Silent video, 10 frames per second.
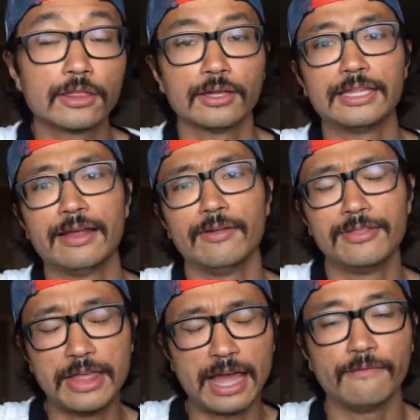I thought that
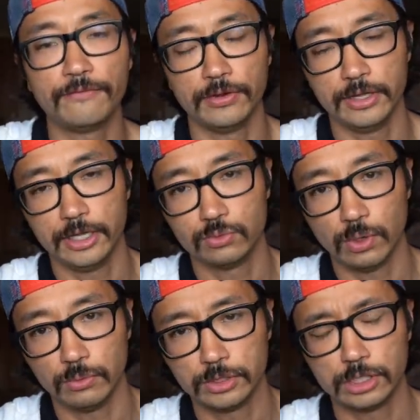that foot is
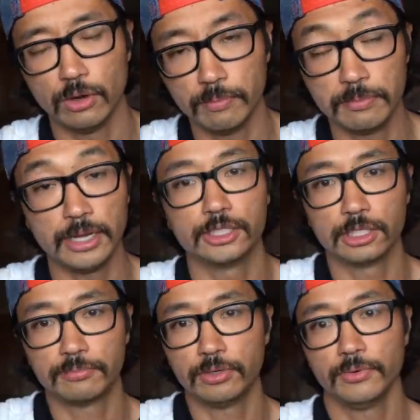what would show
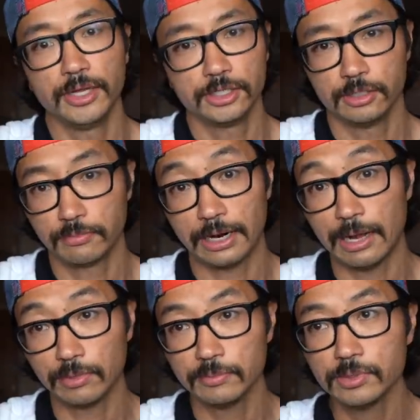major pronation
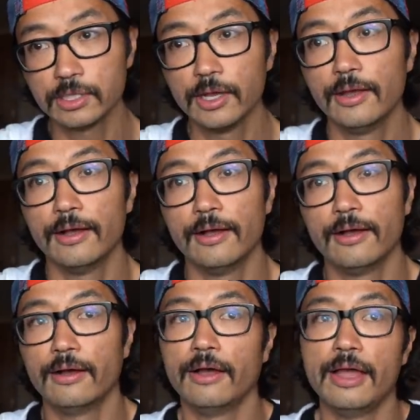problems.
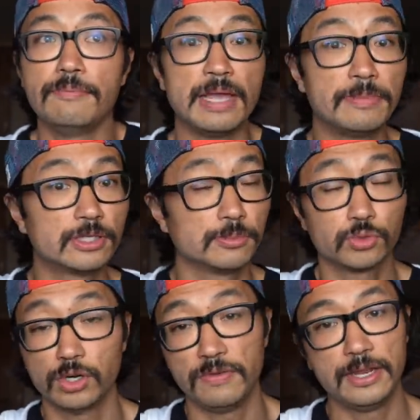Maybe some
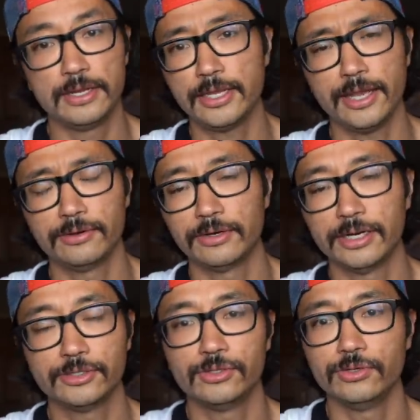sort of indicator
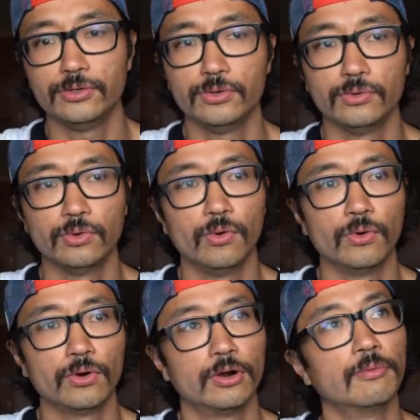as to,
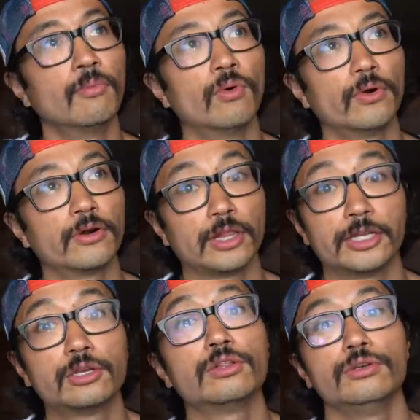or more
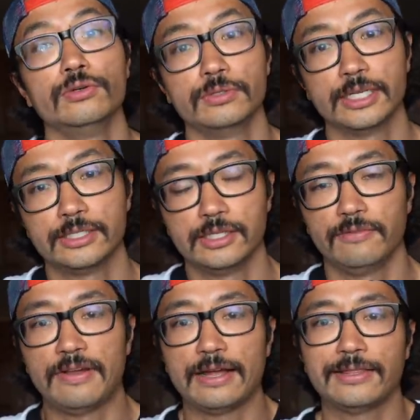like clues as to the
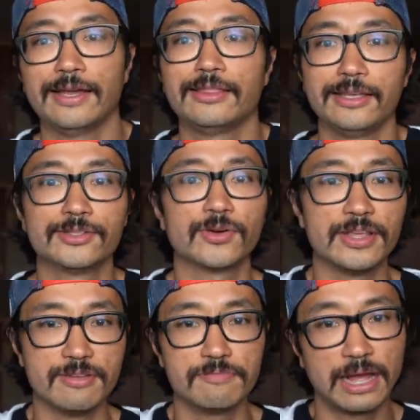fact that things are
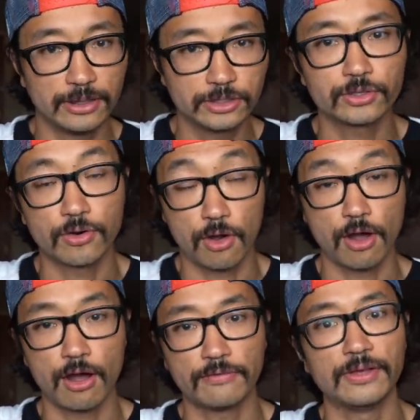imbalanced or
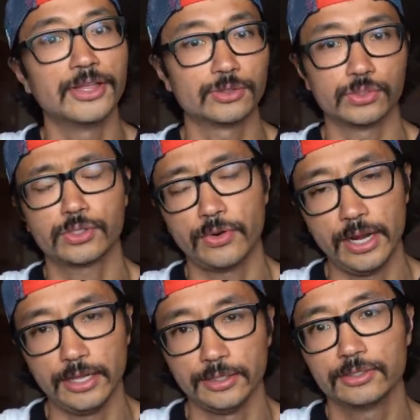off, and that's what's
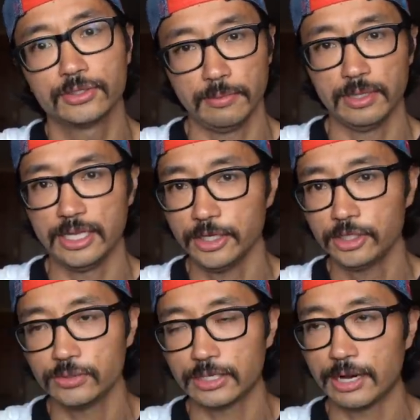creating some of the
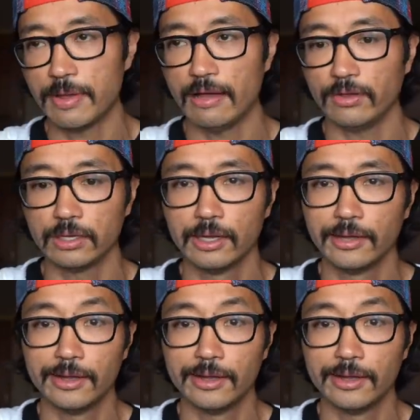issues that I'm having.